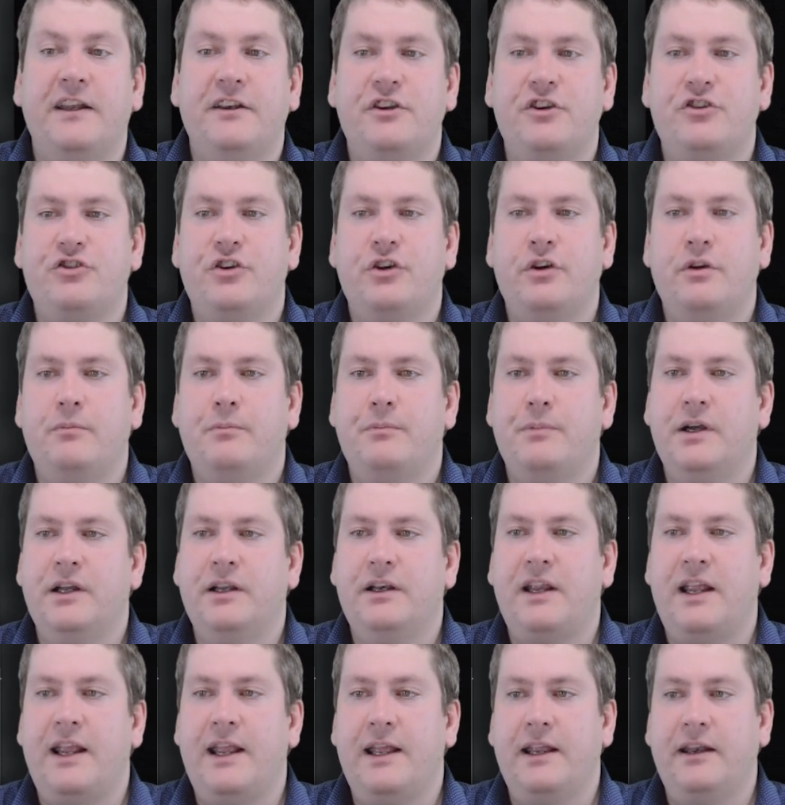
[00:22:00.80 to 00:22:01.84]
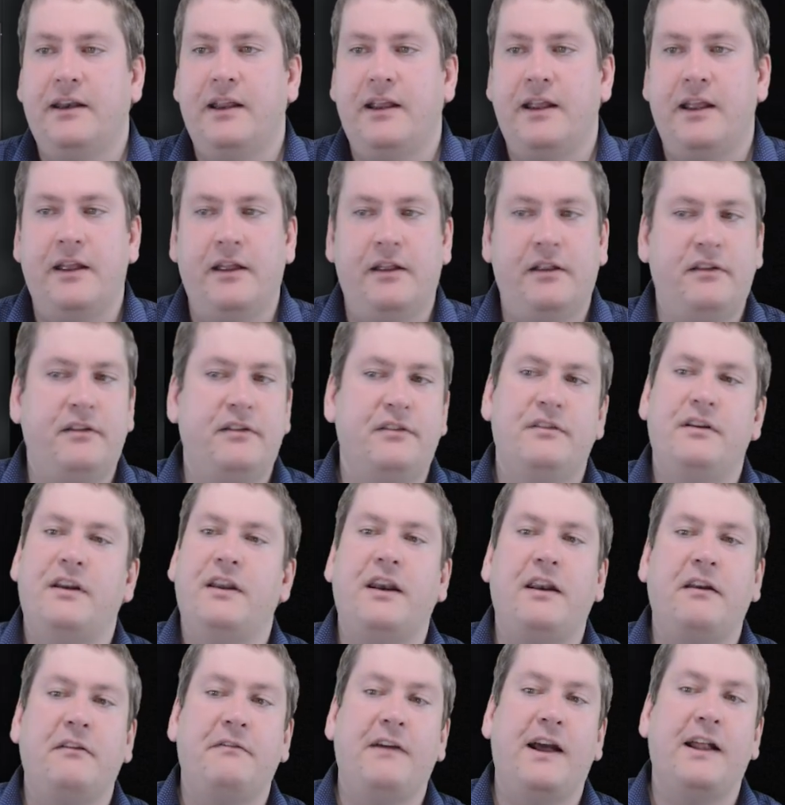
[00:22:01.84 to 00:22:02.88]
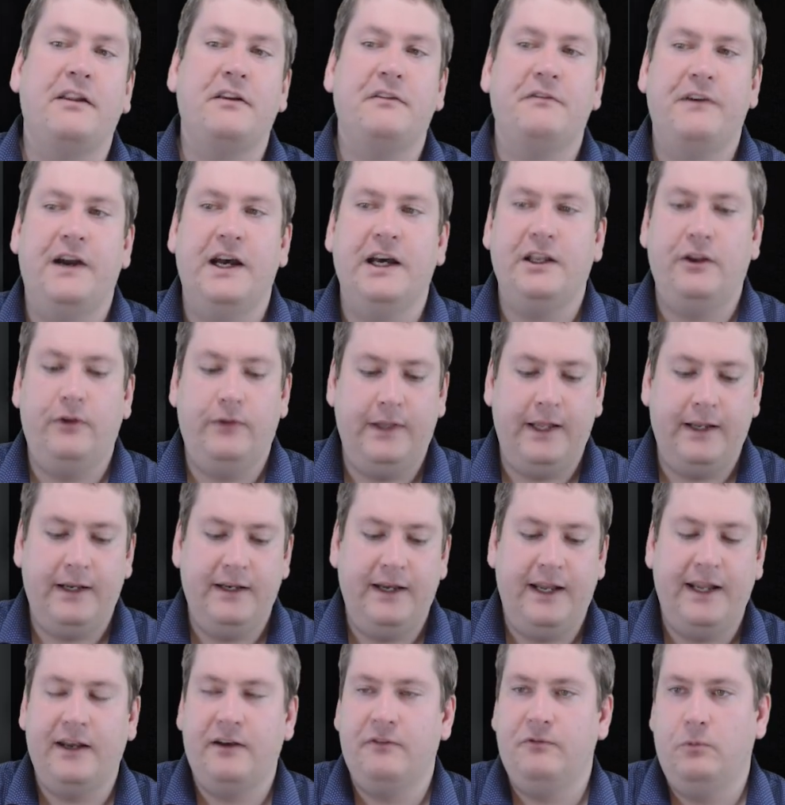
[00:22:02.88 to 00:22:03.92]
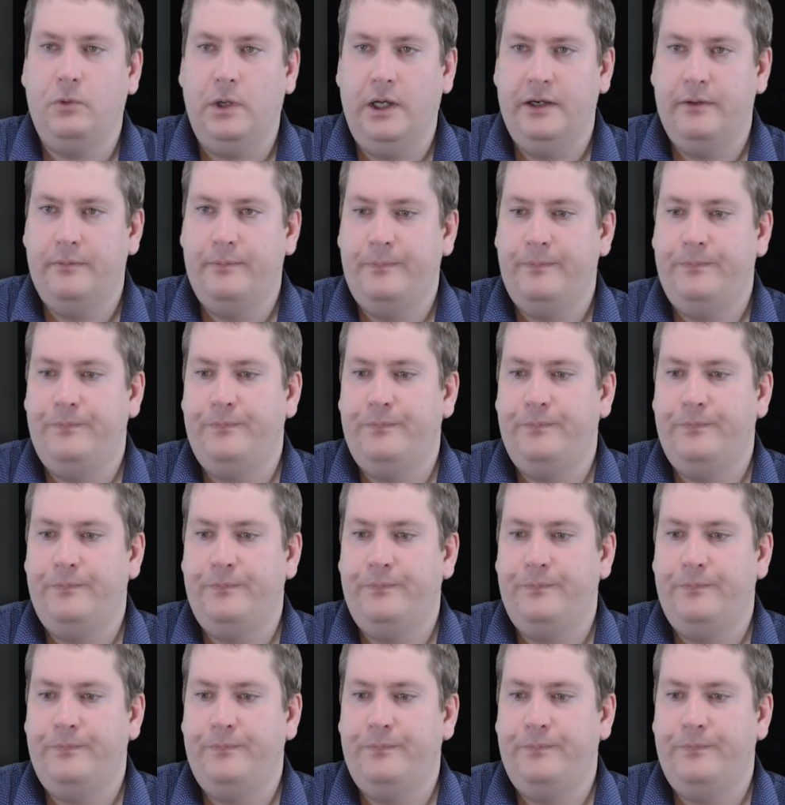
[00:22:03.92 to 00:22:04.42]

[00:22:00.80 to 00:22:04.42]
integer, but it is an invalid value like -1.